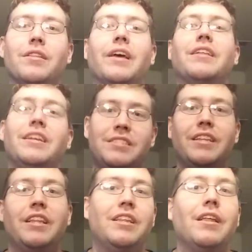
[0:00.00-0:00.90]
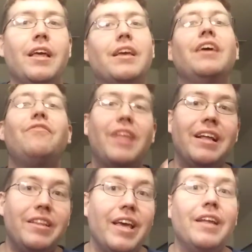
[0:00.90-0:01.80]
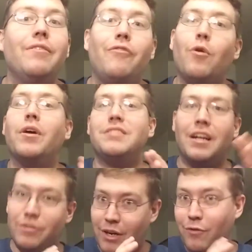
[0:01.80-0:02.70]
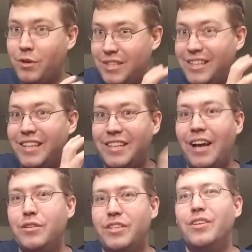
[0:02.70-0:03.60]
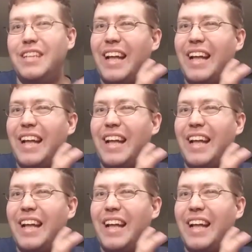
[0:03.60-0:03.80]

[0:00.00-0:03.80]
Like they said, that like if they did try to focus on the entire series,